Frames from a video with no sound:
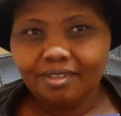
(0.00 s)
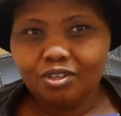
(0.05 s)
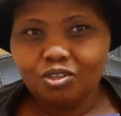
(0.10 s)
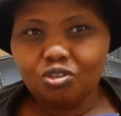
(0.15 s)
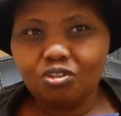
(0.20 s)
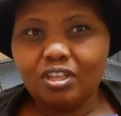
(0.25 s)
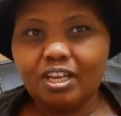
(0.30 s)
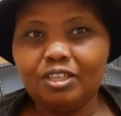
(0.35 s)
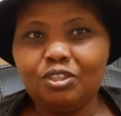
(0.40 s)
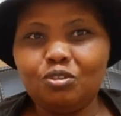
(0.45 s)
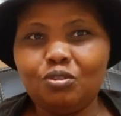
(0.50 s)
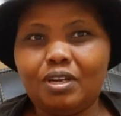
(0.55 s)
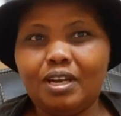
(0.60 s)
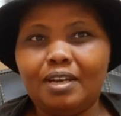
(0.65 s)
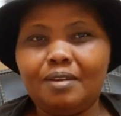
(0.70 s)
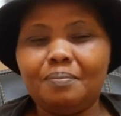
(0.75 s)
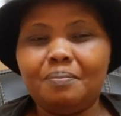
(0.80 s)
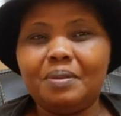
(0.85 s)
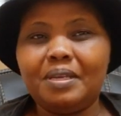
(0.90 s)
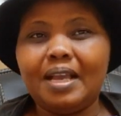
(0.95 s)
so that you
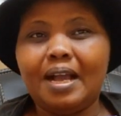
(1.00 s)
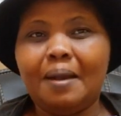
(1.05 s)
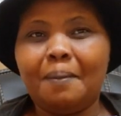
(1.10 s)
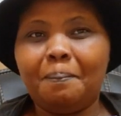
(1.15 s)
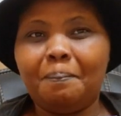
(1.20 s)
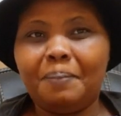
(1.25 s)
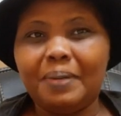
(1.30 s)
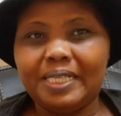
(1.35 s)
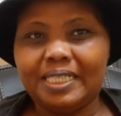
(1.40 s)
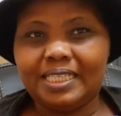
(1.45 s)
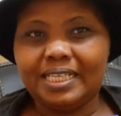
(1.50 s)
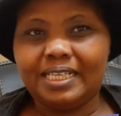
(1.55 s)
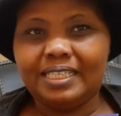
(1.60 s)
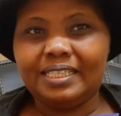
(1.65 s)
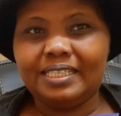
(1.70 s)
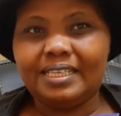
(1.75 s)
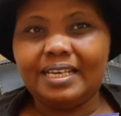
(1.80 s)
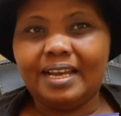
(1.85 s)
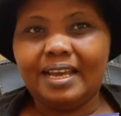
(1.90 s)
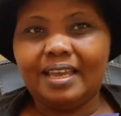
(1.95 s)
can be a better
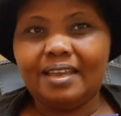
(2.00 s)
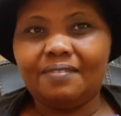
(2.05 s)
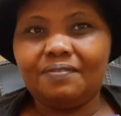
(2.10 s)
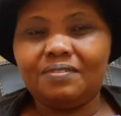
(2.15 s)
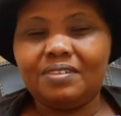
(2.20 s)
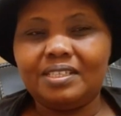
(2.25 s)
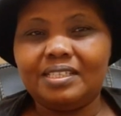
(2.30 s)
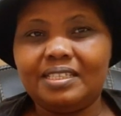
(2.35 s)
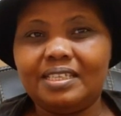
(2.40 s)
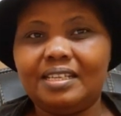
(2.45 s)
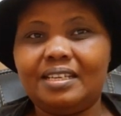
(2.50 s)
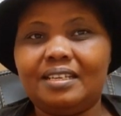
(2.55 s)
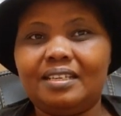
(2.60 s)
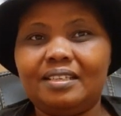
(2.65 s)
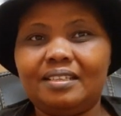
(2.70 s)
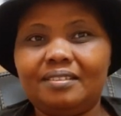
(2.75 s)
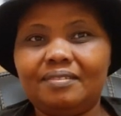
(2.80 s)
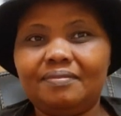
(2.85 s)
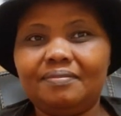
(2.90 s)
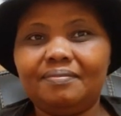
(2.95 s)
leader every day.